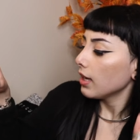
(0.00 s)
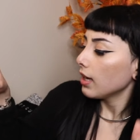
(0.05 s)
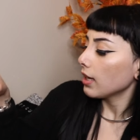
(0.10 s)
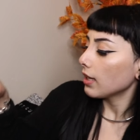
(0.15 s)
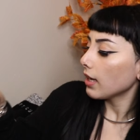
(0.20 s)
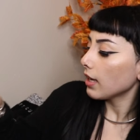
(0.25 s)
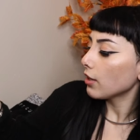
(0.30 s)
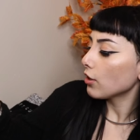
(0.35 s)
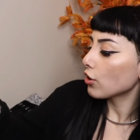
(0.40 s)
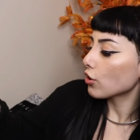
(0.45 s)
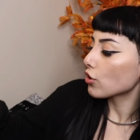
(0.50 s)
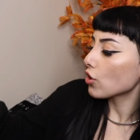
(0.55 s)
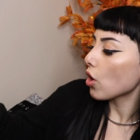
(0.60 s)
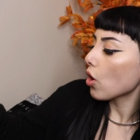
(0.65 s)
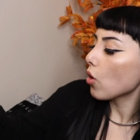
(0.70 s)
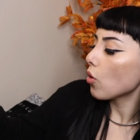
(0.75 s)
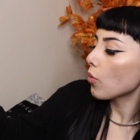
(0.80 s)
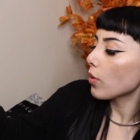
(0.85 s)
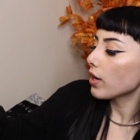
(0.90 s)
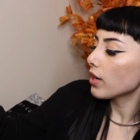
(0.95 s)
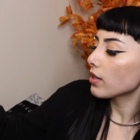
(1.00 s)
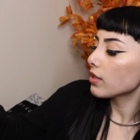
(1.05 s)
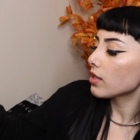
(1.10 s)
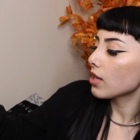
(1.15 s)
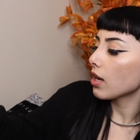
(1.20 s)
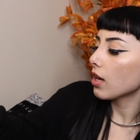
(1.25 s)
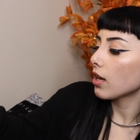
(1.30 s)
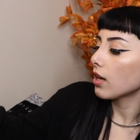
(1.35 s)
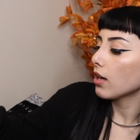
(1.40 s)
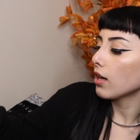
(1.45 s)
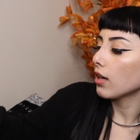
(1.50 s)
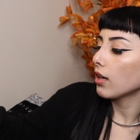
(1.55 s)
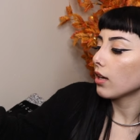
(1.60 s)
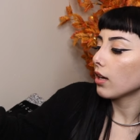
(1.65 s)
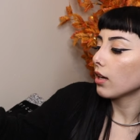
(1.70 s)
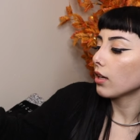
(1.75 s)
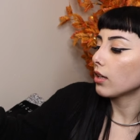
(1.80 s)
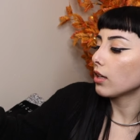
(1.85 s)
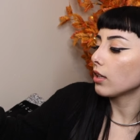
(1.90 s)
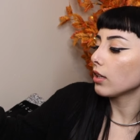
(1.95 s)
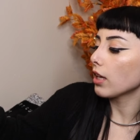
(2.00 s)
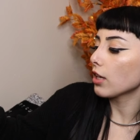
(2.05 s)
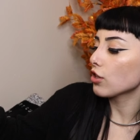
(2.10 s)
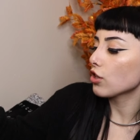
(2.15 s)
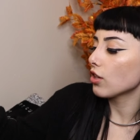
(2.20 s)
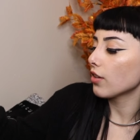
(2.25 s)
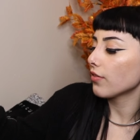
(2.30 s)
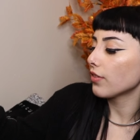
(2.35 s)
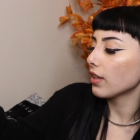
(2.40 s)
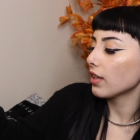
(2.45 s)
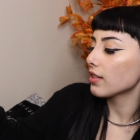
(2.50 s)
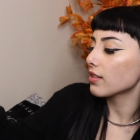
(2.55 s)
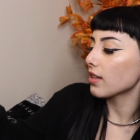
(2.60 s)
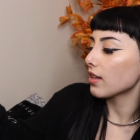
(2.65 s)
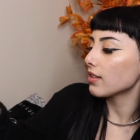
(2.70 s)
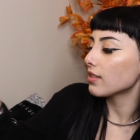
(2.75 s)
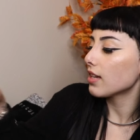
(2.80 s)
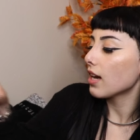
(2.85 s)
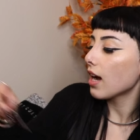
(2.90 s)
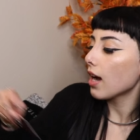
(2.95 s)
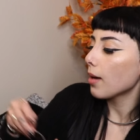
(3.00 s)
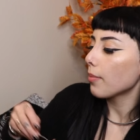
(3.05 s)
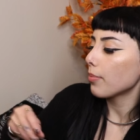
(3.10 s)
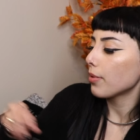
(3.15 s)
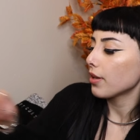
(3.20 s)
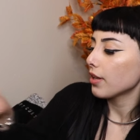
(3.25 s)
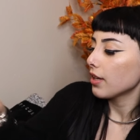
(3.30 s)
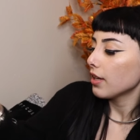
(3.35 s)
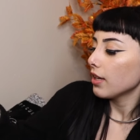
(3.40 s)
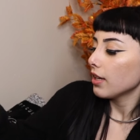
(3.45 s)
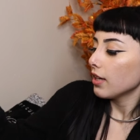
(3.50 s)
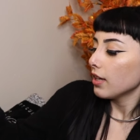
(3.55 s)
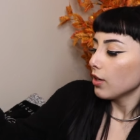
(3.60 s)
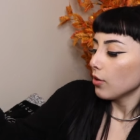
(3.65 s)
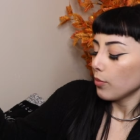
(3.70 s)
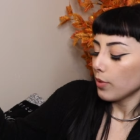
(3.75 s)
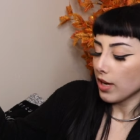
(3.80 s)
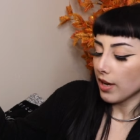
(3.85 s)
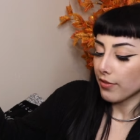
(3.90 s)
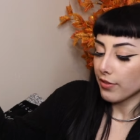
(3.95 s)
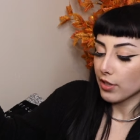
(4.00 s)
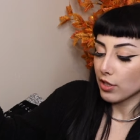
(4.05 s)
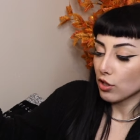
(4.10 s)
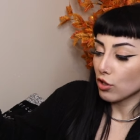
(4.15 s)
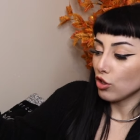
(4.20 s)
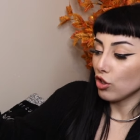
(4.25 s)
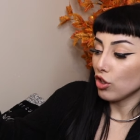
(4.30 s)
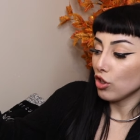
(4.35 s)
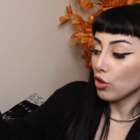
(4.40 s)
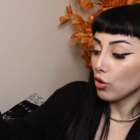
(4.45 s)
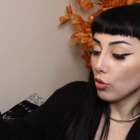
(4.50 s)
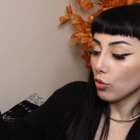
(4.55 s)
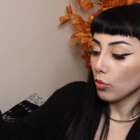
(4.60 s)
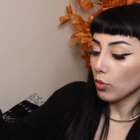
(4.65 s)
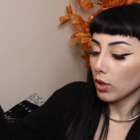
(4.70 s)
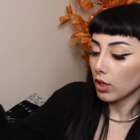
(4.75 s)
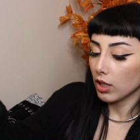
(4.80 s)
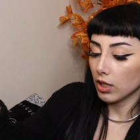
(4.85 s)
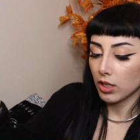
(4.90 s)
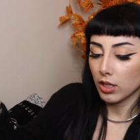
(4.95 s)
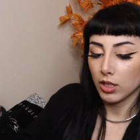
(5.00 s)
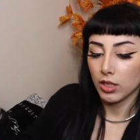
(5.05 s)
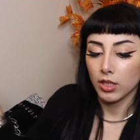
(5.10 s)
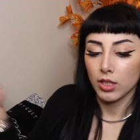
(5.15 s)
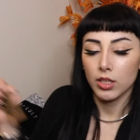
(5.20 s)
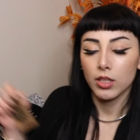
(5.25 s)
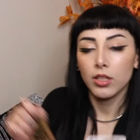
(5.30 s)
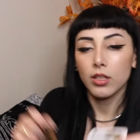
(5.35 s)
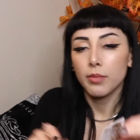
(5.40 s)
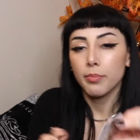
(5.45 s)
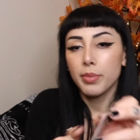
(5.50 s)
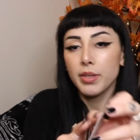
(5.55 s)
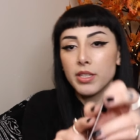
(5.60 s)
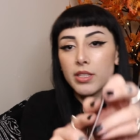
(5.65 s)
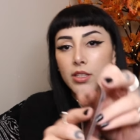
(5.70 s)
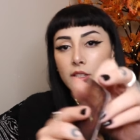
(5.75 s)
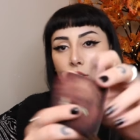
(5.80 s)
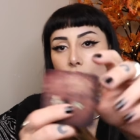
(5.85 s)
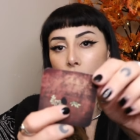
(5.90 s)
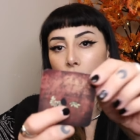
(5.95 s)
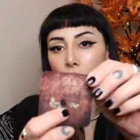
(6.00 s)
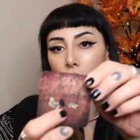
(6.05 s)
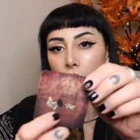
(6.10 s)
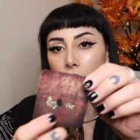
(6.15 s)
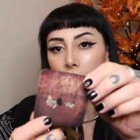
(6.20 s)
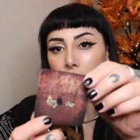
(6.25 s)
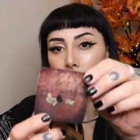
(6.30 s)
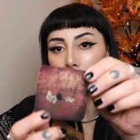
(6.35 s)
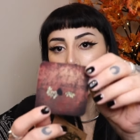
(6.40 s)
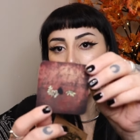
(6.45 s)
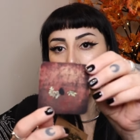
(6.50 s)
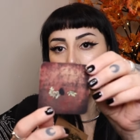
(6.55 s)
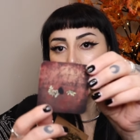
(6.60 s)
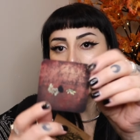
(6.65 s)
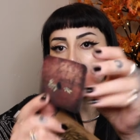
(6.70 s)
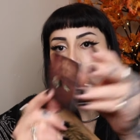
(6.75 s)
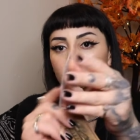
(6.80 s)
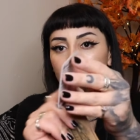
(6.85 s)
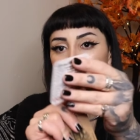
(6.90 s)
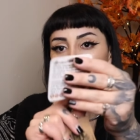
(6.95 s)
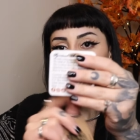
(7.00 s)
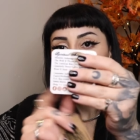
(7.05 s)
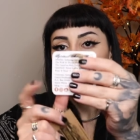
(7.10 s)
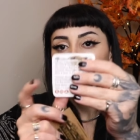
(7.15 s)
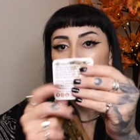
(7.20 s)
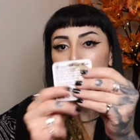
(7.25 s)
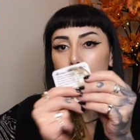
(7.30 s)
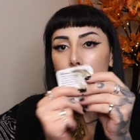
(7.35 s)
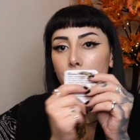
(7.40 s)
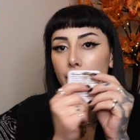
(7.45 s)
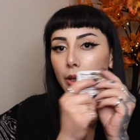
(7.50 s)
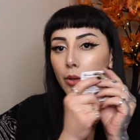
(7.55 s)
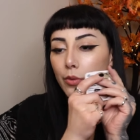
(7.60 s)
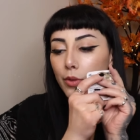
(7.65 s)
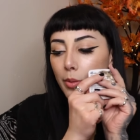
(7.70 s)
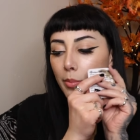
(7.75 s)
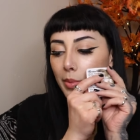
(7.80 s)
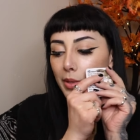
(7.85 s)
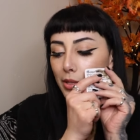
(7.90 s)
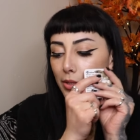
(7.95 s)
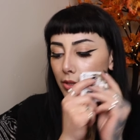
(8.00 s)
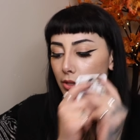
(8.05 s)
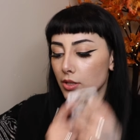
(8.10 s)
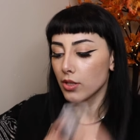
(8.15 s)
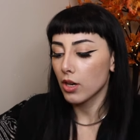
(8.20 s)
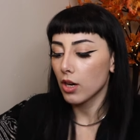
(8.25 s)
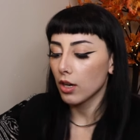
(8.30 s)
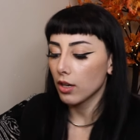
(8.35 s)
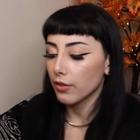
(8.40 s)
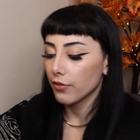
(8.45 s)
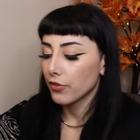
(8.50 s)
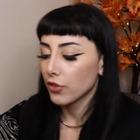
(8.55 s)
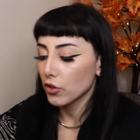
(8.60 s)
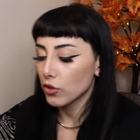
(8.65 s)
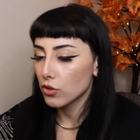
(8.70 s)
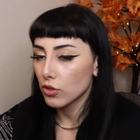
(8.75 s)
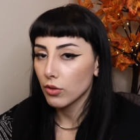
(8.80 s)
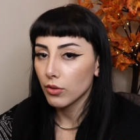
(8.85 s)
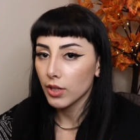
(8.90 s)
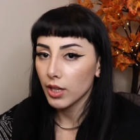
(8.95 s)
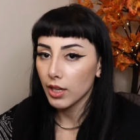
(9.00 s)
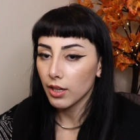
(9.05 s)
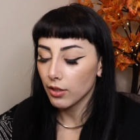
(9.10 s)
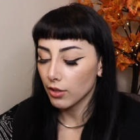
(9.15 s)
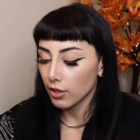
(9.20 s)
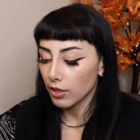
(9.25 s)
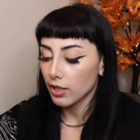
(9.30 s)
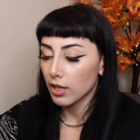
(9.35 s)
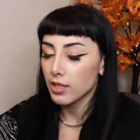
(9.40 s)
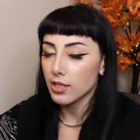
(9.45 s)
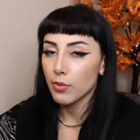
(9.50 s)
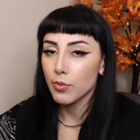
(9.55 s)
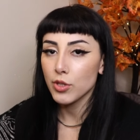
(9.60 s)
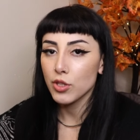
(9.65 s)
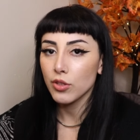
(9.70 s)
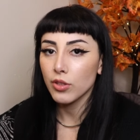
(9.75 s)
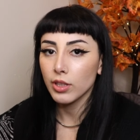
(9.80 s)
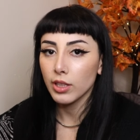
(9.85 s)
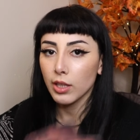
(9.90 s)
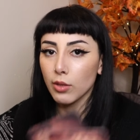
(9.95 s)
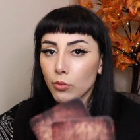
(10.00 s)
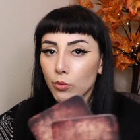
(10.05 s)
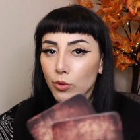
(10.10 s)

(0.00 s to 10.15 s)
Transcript: again, there's always a collection of things on top. We have this new business card. Again, the velvet business card. It feels so good, guys. I wish you could like